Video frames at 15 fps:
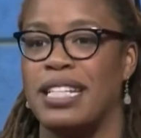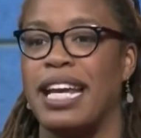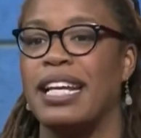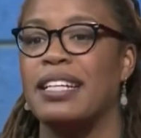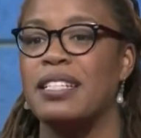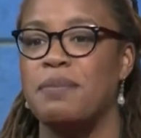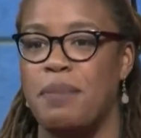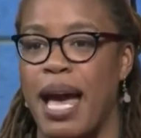Take
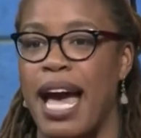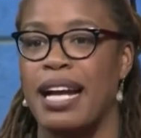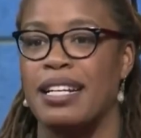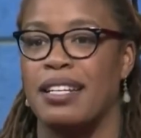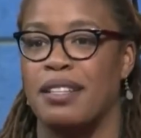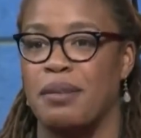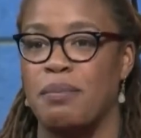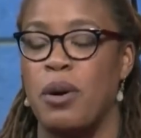us back
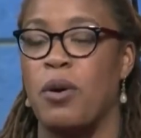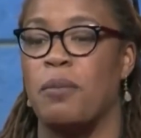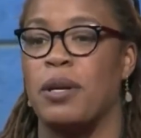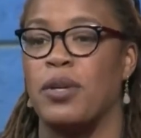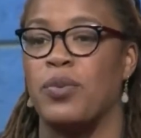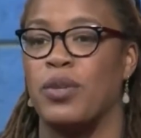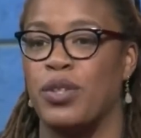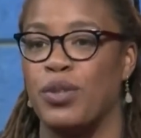to the
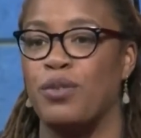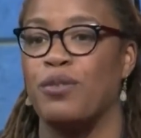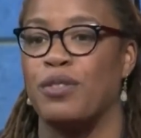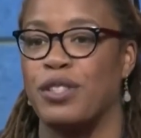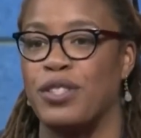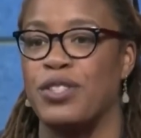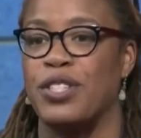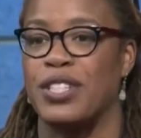moment when you
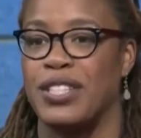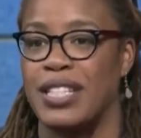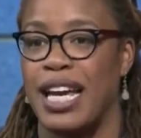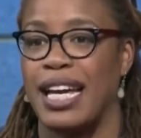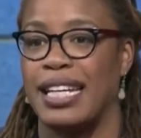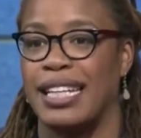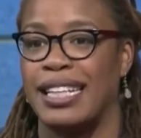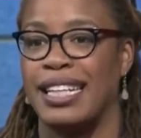first
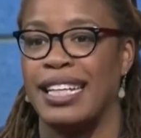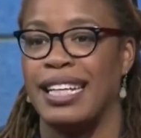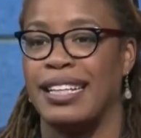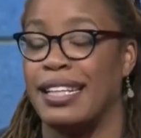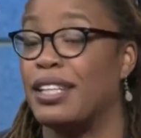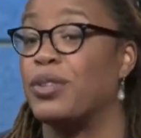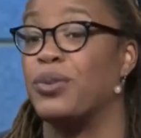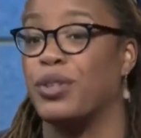decided
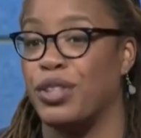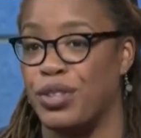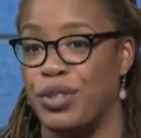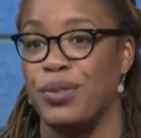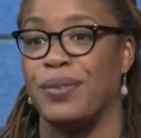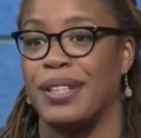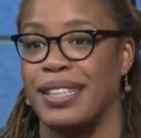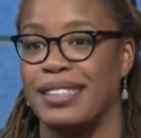that you could
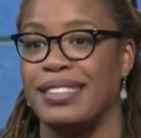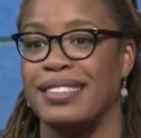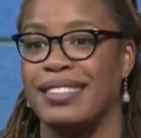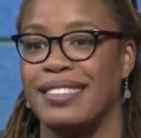do this.